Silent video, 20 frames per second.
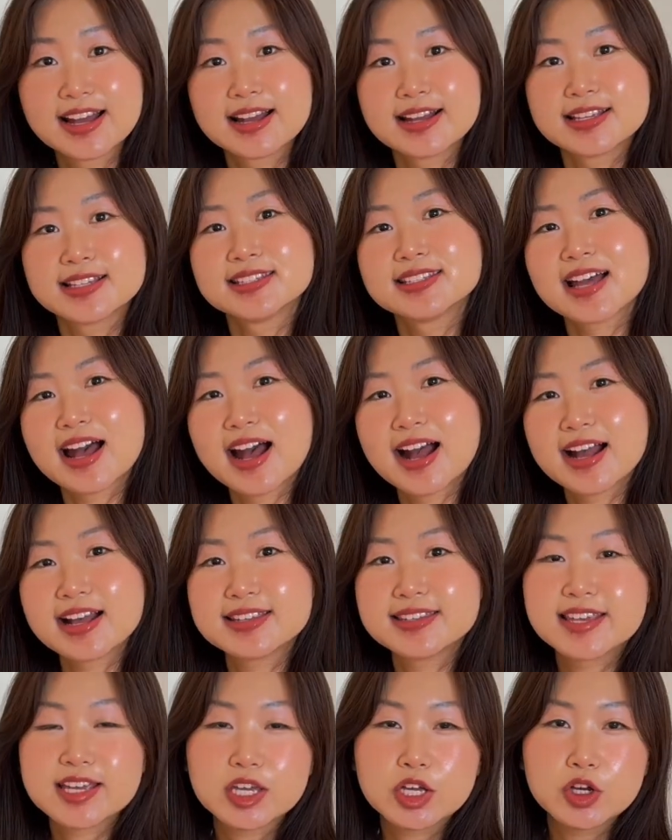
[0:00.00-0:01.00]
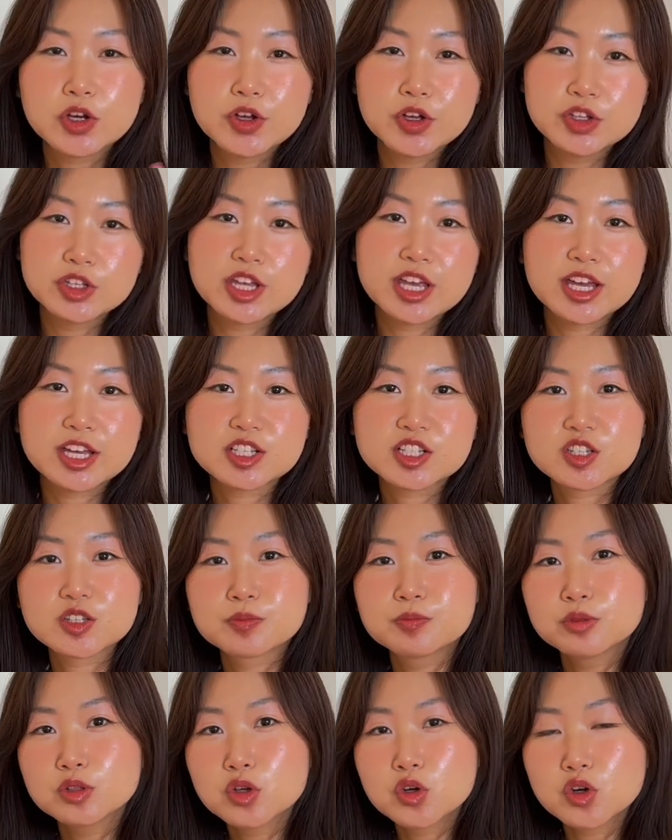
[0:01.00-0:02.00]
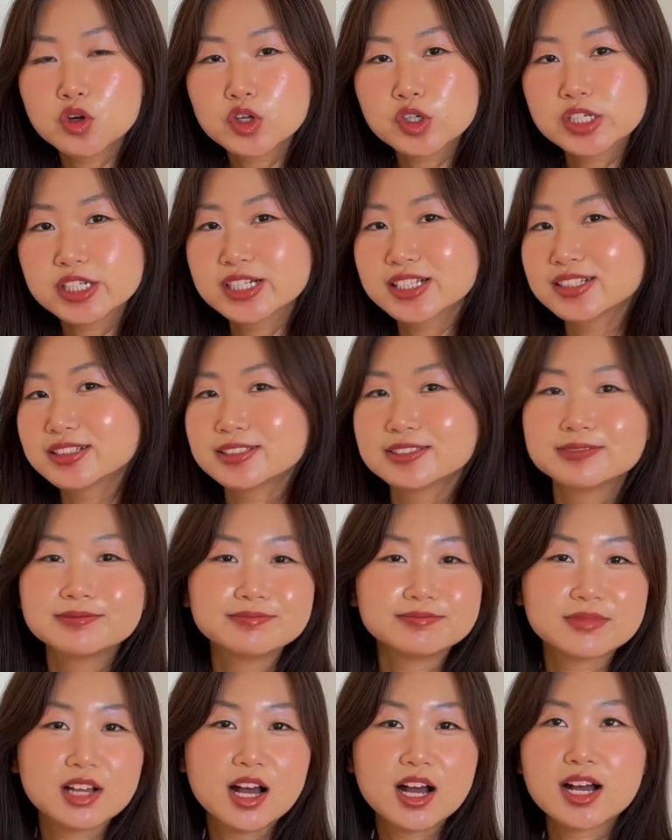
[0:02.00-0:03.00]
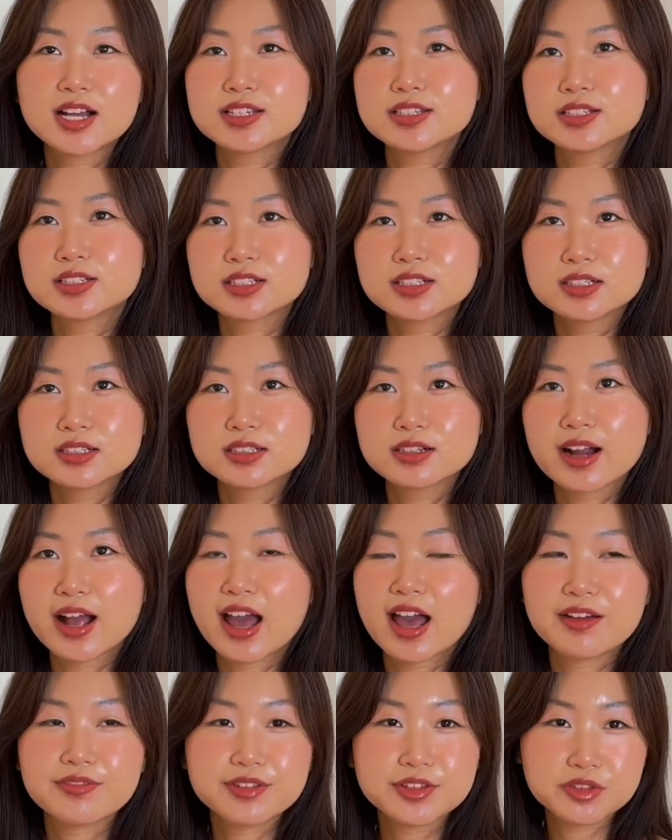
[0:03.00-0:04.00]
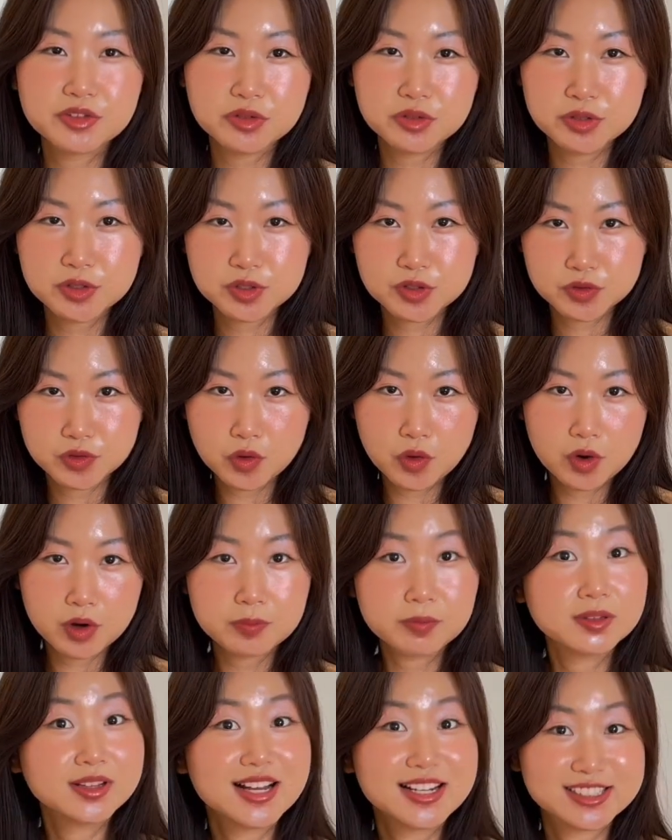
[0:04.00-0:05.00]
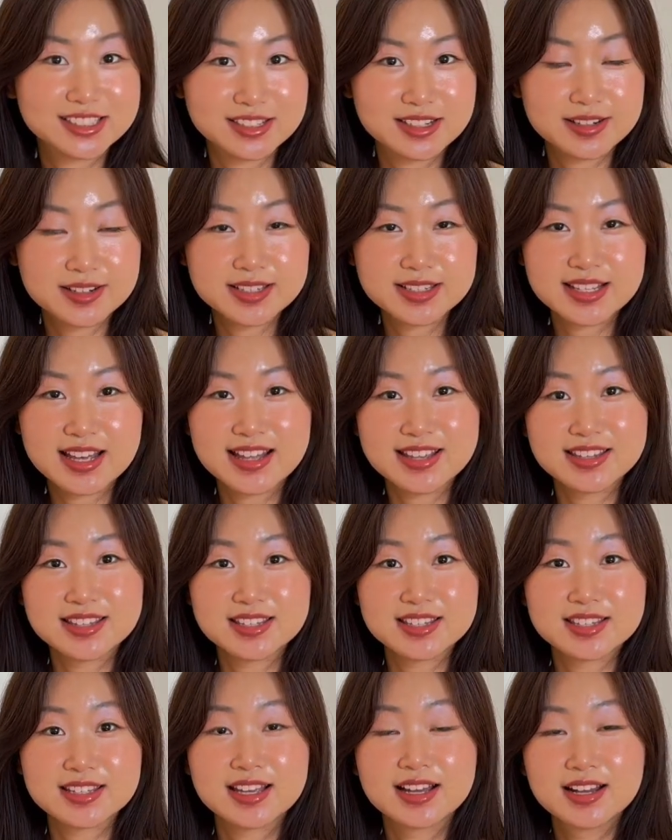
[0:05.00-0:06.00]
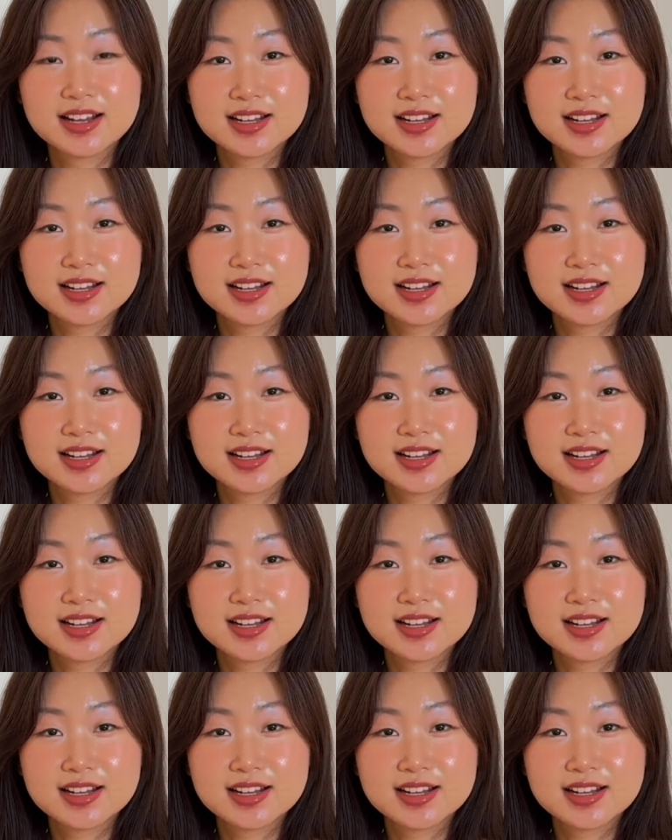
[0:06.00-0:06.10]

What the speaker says: that they could explore other avenues for pleasure, since